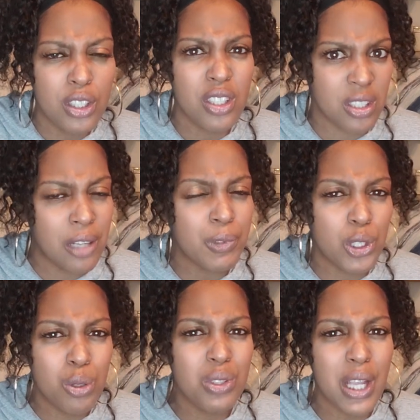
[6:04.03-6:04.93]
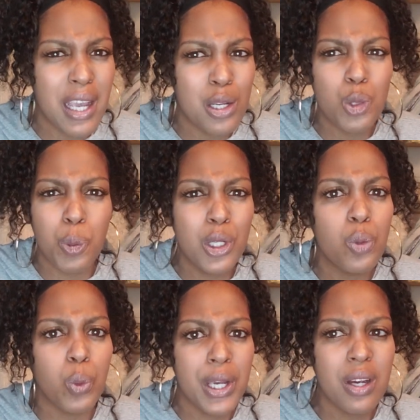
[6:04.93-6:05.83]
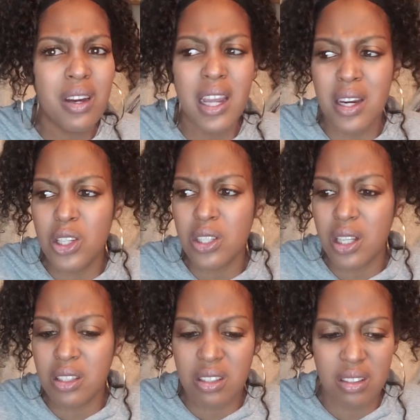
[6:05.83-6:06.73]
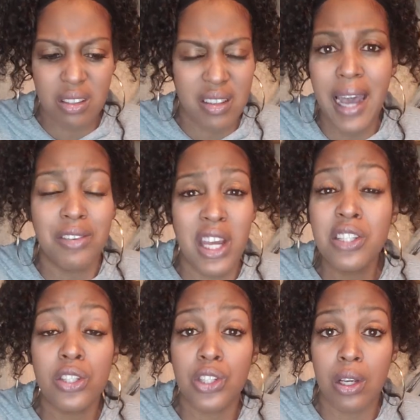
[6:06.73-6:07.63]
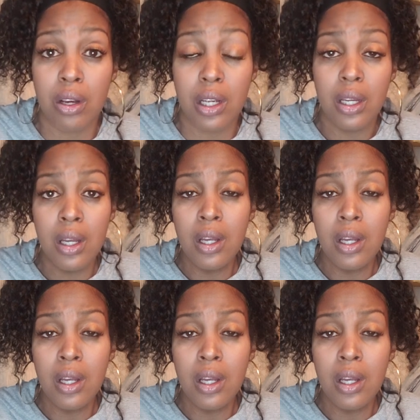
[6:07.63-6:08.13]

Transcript: The stuff that you saying is really weird and is not necessary.